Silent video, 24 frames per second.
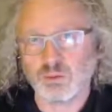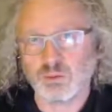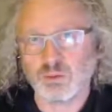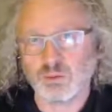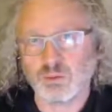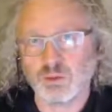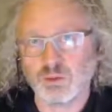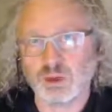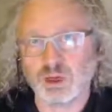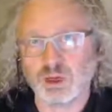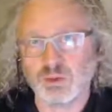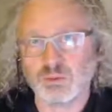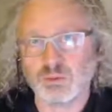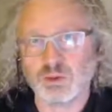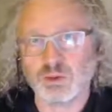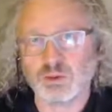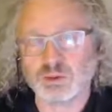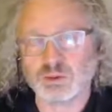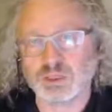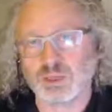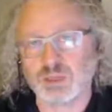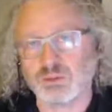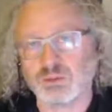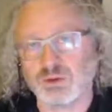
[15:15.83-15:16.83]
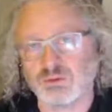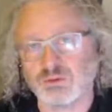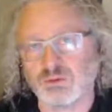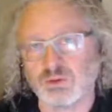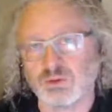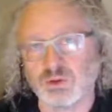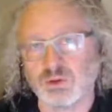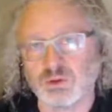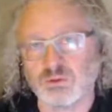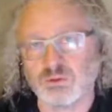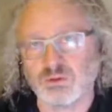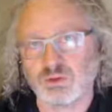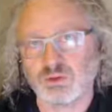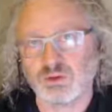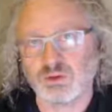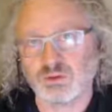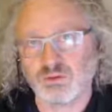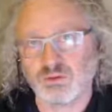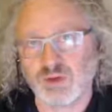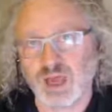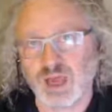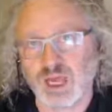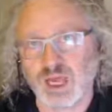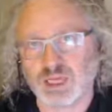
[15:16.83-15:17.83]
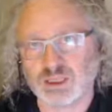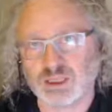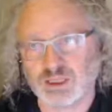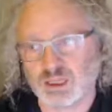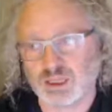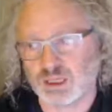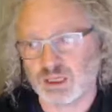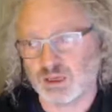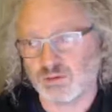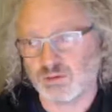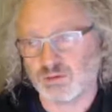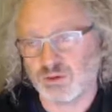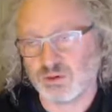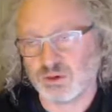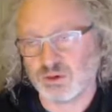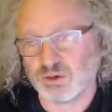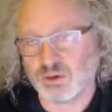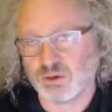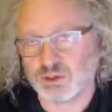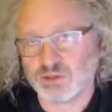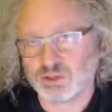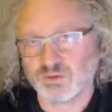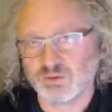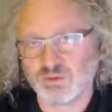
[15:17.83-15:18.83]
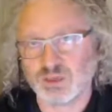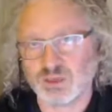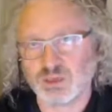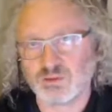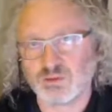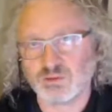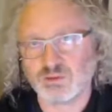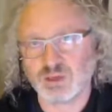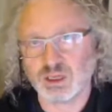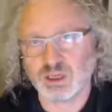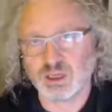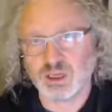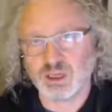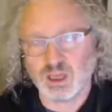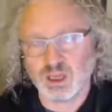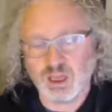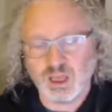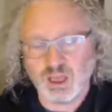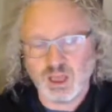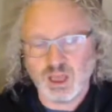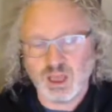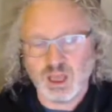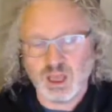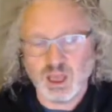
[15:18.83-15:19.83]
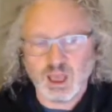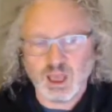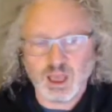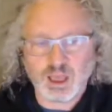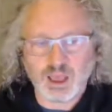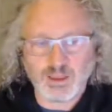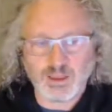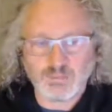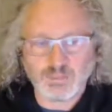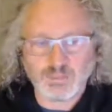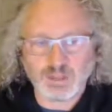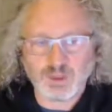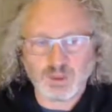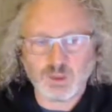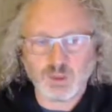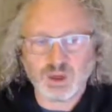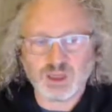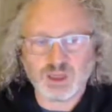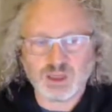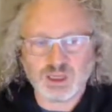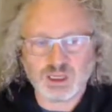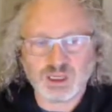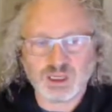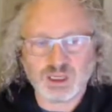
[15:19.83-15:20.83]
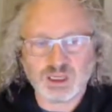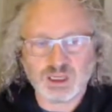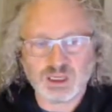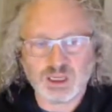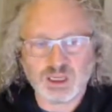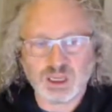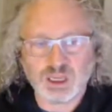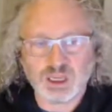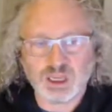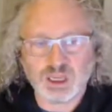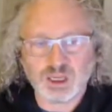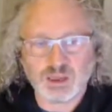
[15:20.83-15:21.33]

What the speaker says: really build something for you very fast and very cost effectively. One of the